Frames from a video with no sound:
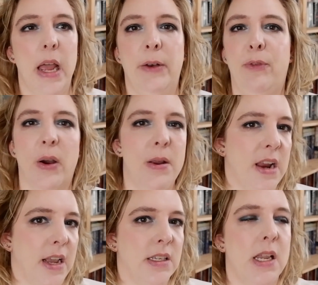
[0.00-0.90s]
It very
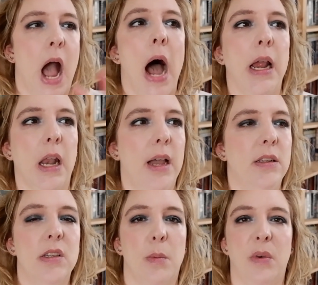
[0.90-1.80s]
nicely
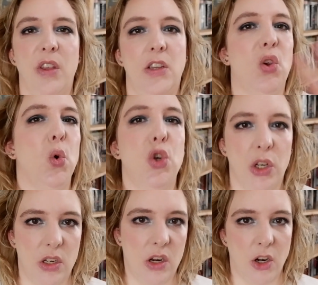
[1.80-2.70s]
highlights some of the
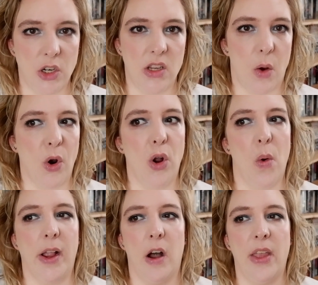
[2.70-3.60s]
social discussions that were
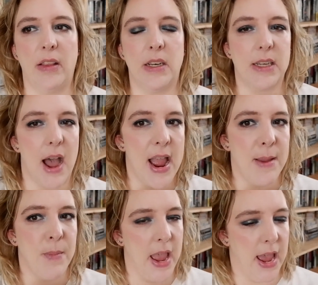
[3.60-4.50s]
going on at the
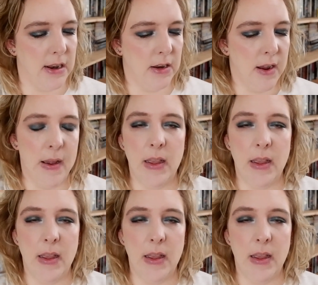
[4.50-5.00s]
time, and